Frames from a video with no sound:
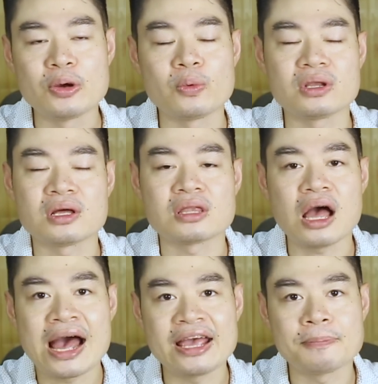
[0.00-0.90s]
with that
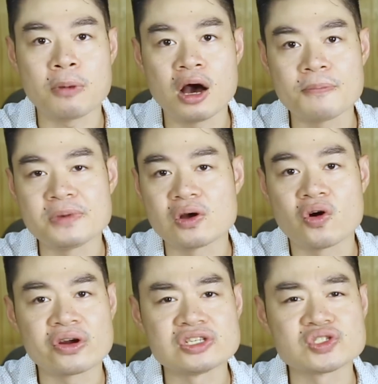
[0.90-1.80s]
eye-popping
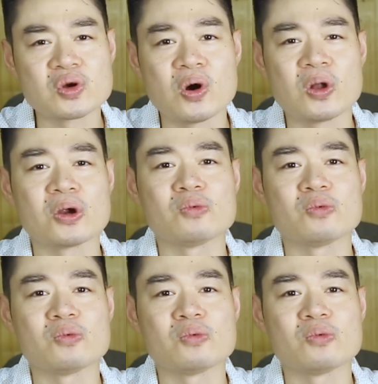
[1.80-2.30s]
orange color,